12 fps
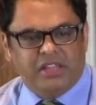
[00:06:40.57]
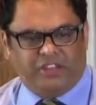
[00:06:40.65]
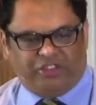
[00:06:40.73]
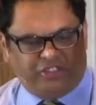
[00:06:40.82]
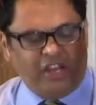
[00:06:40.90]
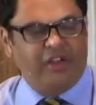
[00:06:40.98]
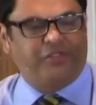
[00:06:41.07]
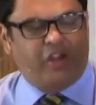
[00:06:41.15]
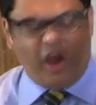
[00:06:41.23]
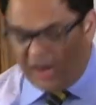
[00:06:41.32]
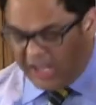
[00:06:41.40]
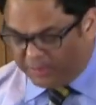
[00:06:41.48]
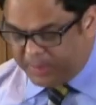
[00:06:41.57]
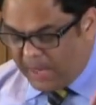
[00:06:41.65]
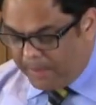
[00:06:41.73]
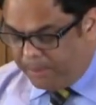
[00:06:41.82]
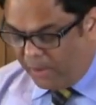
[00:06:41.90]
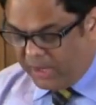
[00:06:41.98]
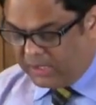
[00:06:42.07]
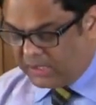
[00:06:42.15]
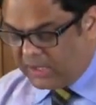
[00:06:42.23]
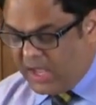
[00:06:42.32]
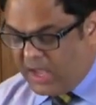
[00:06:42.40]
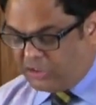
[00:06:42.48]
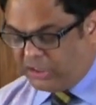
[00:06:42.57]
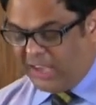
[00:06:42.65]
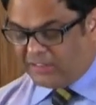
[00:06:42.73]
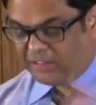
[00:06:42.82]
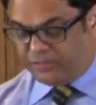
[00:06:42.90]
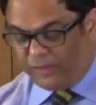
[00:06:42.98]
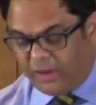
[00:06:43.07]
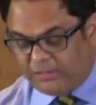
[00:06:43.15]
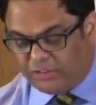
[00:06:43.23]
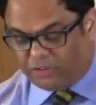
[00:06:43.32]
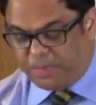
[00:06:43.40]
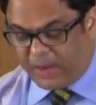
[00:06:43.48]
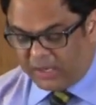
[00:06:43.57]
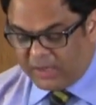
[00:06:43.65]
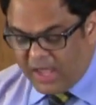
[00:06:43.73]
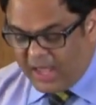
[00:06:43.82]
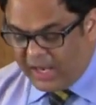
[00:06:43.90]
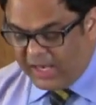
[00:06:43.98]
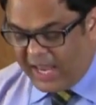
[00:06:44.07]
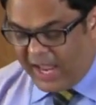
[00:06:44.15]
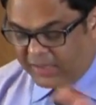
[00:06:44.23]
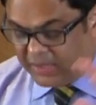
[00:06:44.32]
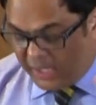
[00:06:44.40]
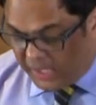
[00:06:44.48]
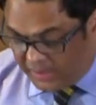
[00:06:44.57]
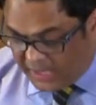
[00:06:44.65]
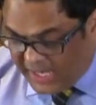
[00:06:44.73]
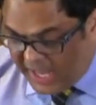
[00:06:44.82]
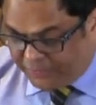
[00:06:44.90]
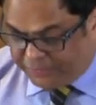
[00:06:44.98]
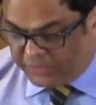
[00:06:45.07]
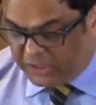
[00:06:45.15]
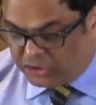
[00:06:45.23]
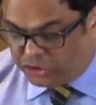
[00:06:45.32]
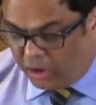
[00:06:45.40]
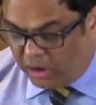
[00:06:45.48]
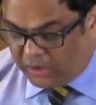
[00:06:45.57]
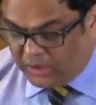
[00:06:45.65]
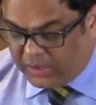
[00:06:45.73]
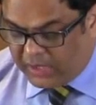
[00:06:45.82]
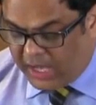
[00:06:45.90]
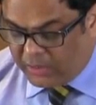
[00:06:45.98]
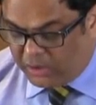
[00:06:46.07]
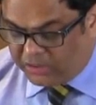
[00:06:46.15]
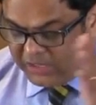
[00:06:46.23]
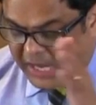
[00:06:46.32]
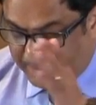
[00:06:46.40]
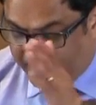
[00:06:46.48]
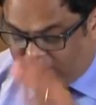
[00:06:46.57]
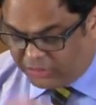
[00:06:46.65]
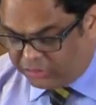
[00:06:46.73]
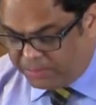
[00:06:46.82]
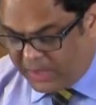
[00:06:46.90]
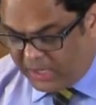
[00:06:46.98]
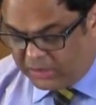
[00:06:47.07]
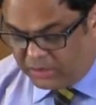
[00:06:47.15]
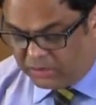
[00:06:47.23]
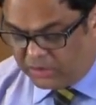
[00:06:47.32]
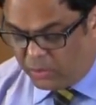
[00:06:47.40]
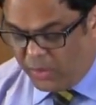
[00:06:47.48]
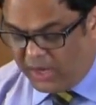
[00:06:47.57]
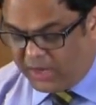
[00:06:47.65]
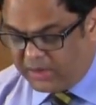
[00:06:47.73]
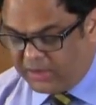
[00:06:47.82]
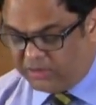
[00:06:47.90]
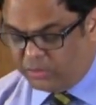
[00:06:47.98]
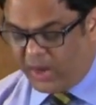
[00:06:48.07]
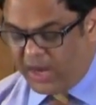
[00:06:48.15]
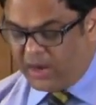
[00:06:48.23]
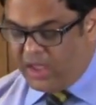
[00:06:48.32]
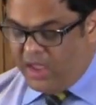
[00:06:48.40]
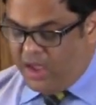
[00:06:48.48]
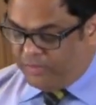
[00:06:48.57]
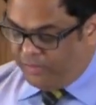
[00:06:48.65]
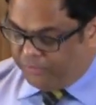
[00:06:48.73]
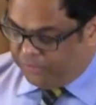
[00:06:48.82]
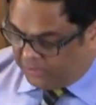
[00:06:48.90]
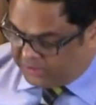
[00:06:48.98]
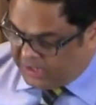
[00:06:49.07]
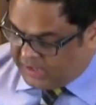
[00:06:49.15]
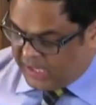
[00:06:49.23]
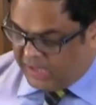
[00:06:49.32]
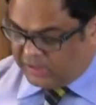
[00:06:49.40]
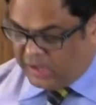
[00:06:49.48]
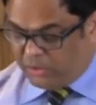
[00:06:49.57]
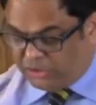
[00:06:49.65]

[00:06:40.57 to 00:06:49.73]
The Son of God has been appointed. Jesus, full of the Spirit, left the Jordan and was led by the Spirit into the wilderness, where for 40 days he